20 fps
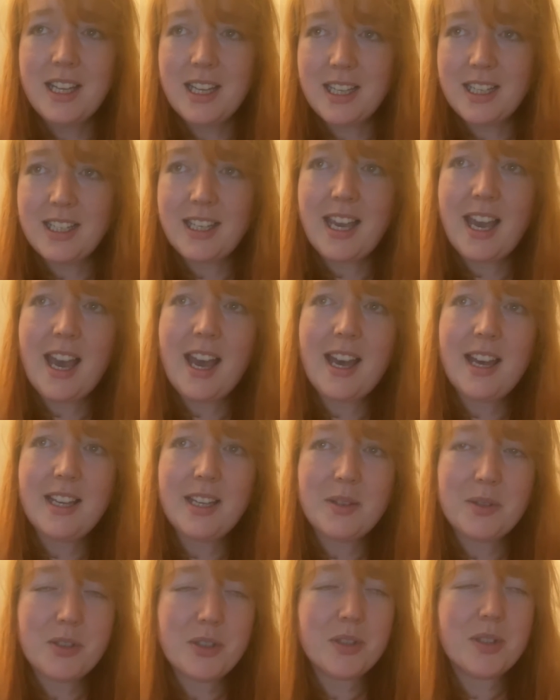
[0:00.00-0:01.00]
again,
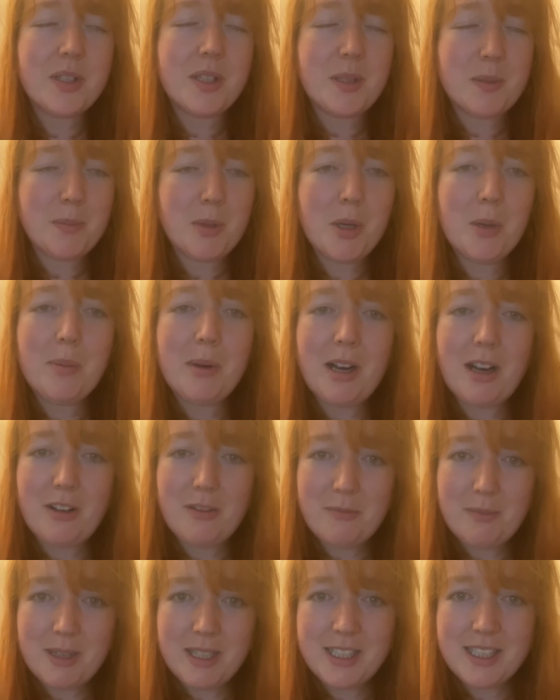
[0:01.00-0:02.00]
it was just a small part
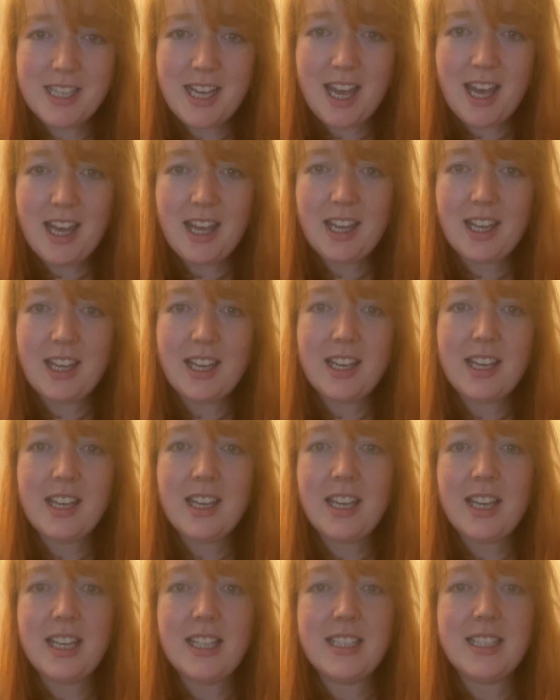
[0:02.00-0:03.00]
of my day.
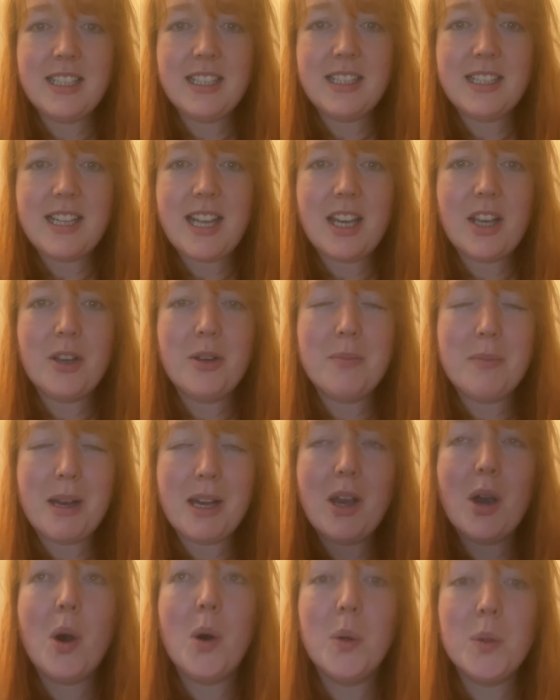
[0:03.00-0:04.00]
It didn't take up my
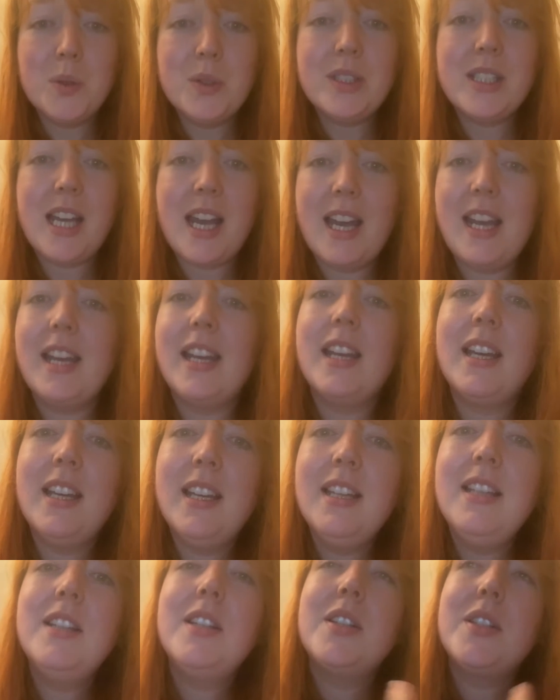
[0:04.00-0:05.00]
whole day,
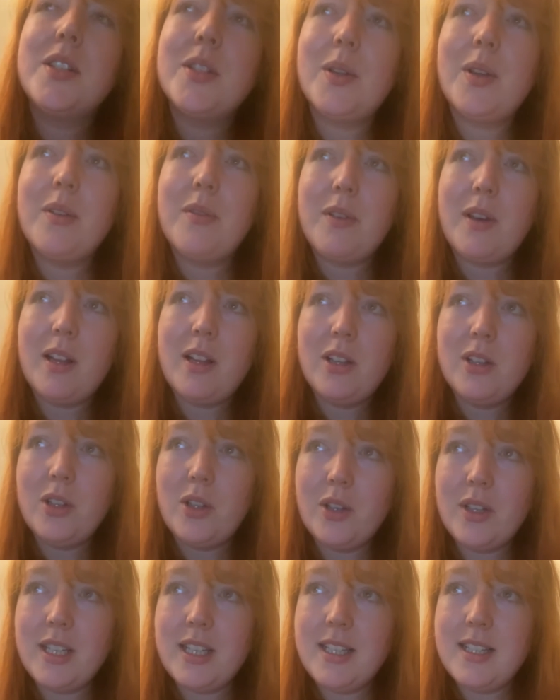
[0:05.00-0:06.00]
so it felt a
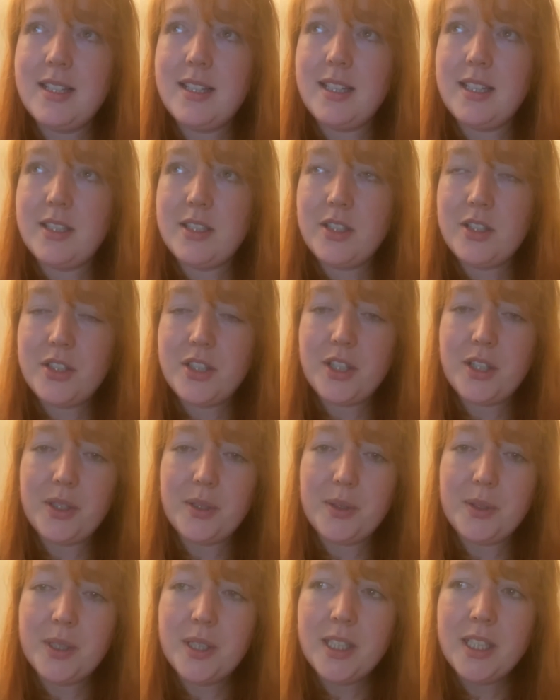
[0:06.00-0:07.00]
lot easier to
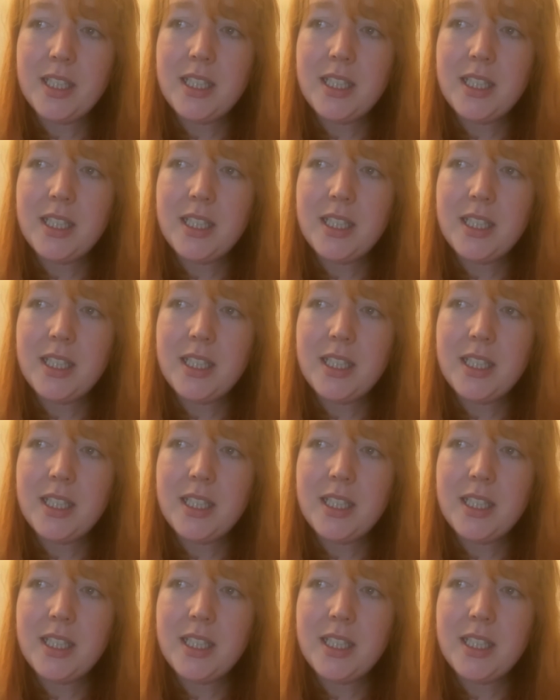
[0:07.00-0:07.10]
do.